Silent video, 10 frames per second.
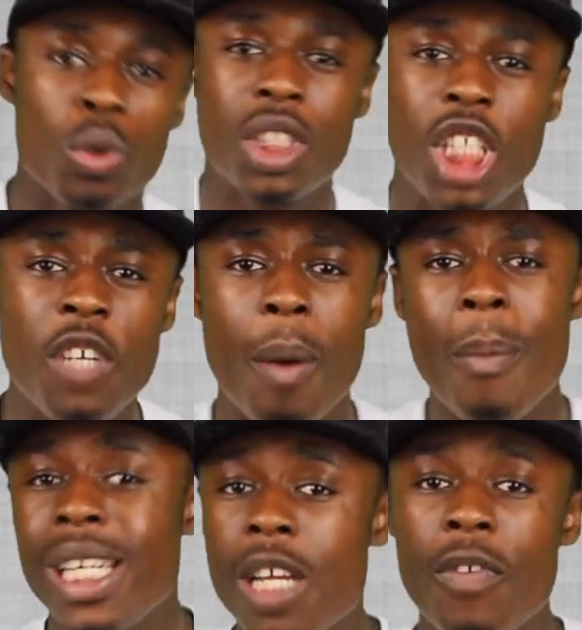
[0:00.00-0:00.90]
to achieve, but
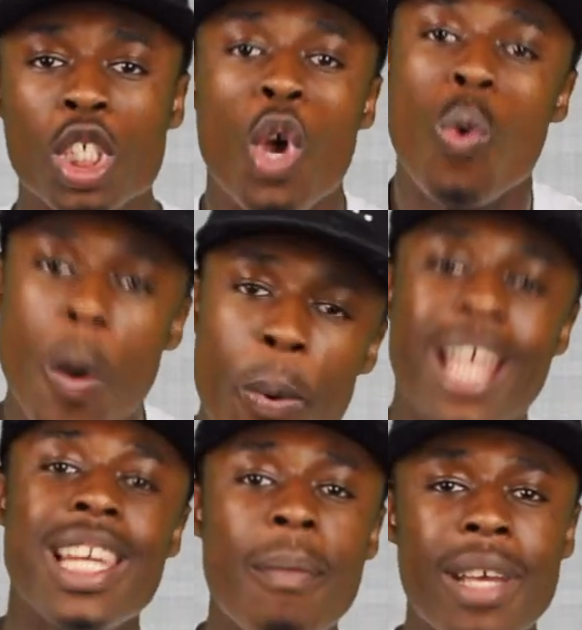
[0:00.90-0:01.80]
many of us, we're
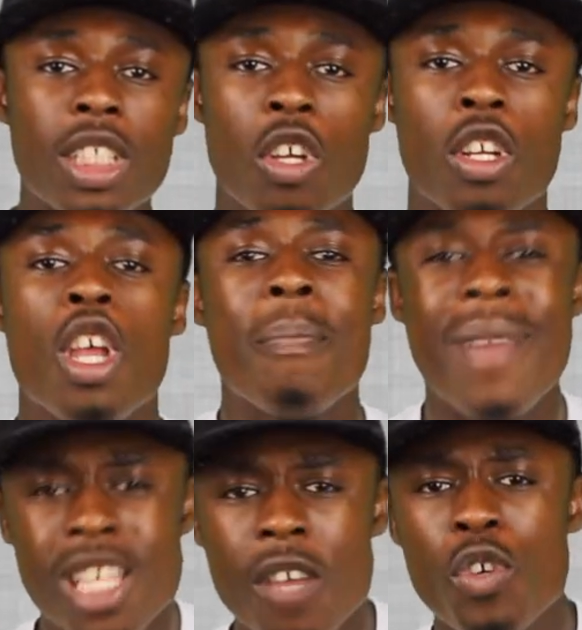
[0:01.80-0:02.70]
putting limits on,
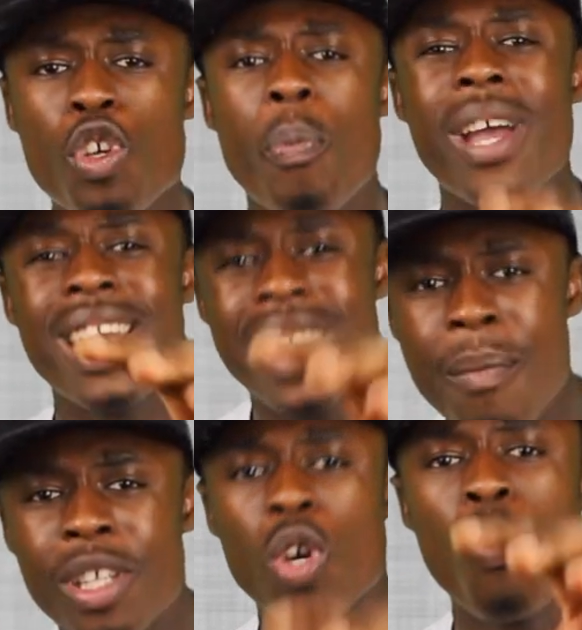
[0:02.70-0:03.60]
many of you, you're putting
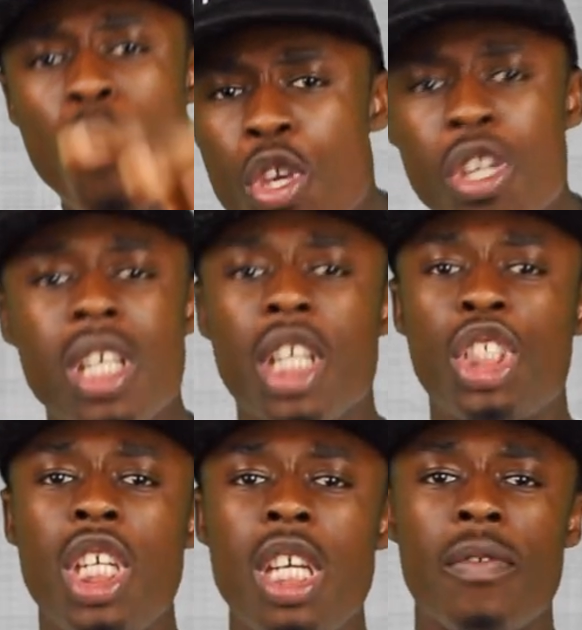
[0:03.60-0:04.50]
limits on what you can
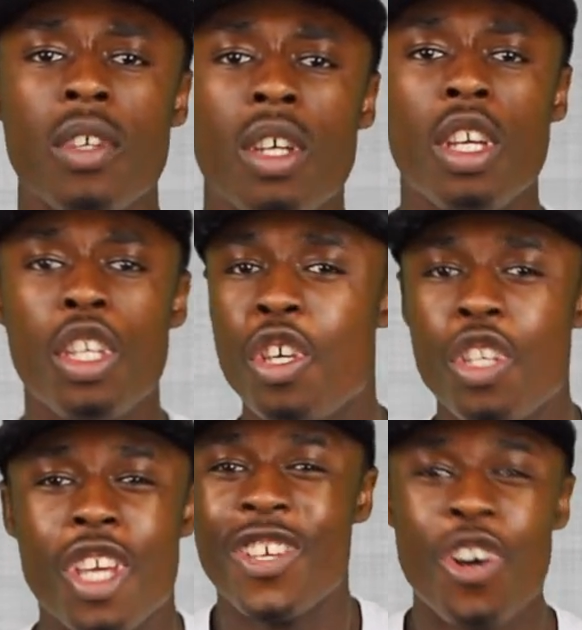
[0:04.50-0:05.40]
achieve.
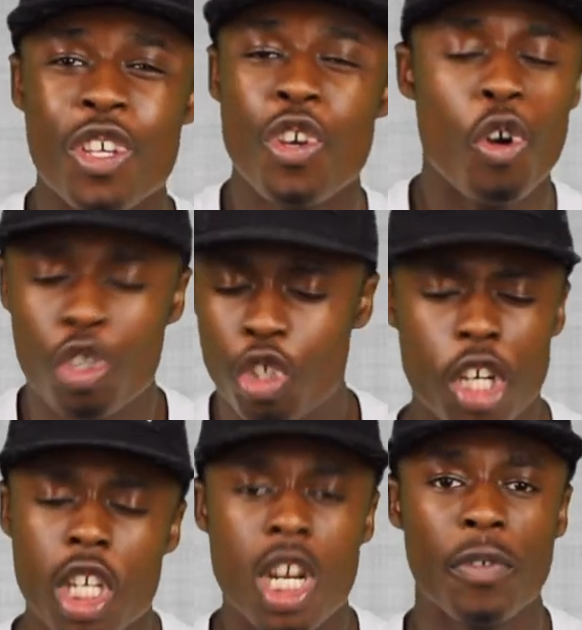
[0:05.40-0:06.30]
You're
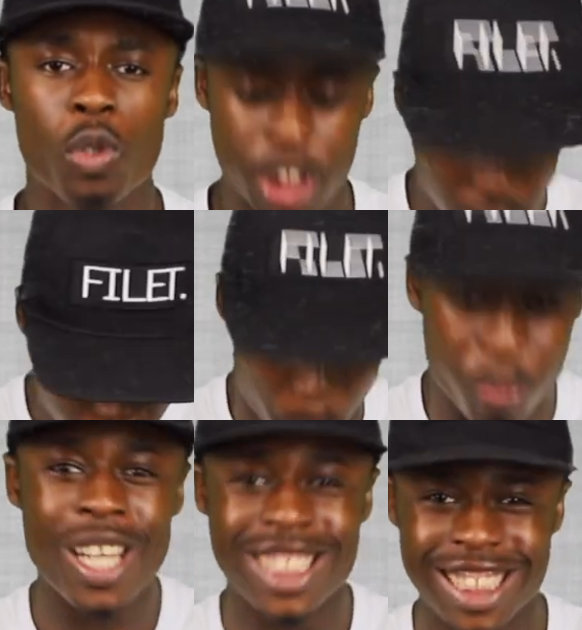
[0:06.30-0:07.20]
good enough to achieve a
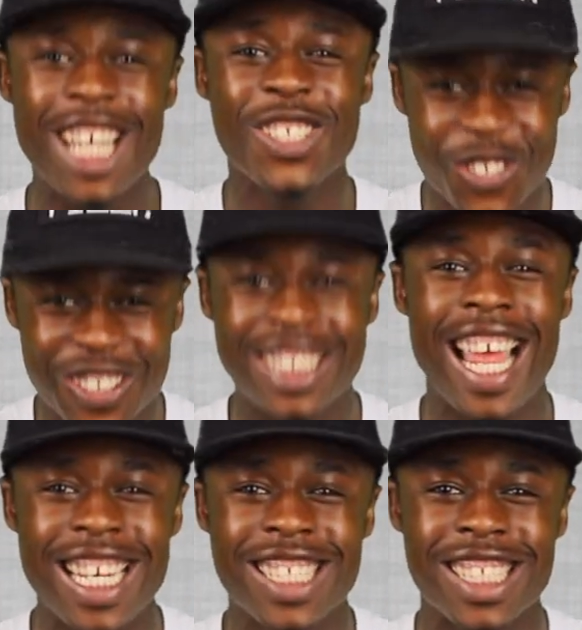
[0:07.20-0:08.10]
presidential
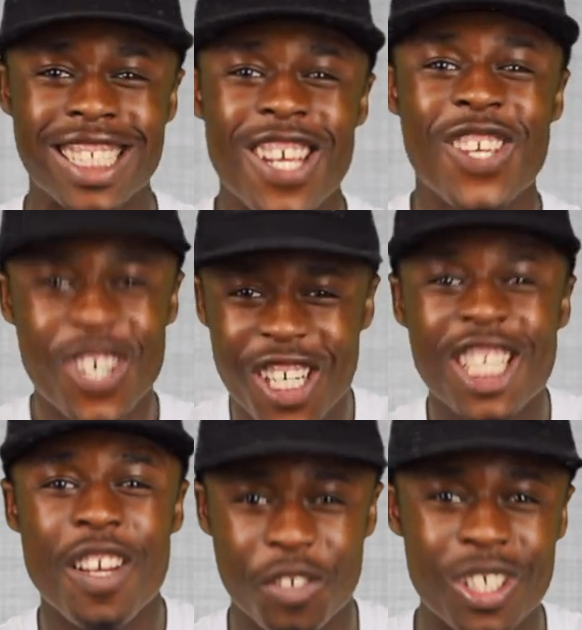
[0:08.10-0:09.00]
standard. You're good
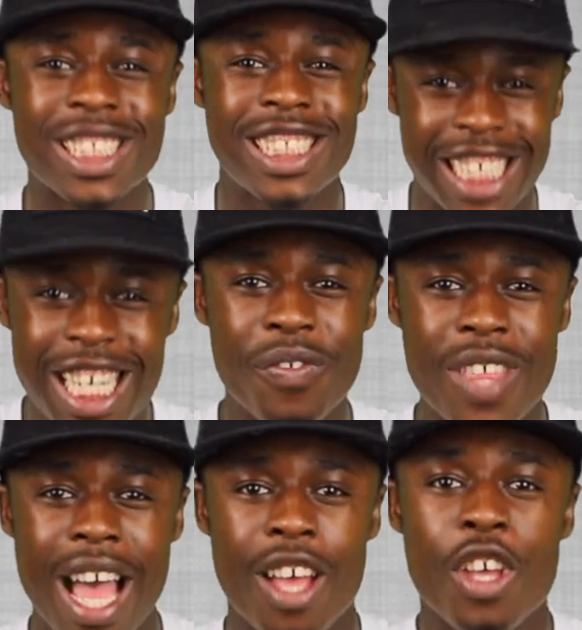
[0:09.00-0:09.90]
enough to achieve
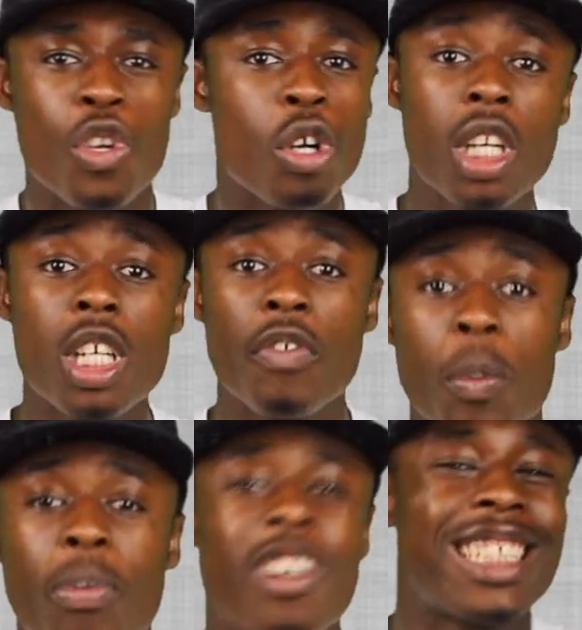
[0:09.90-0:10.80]
that. You're good enough
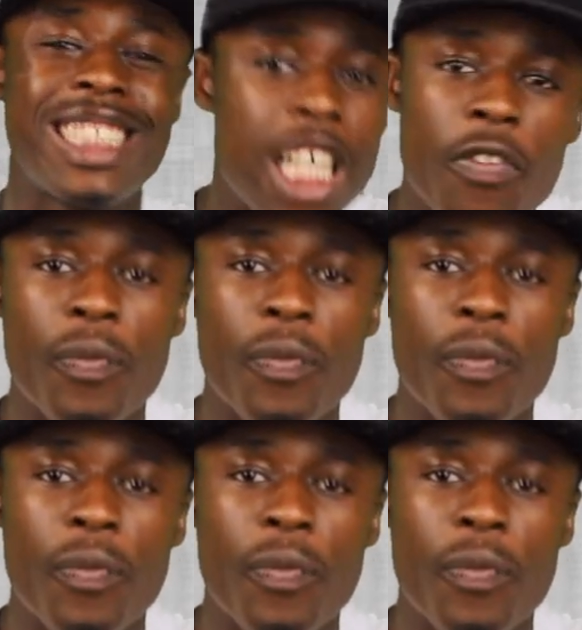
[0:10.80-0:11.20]
to achieve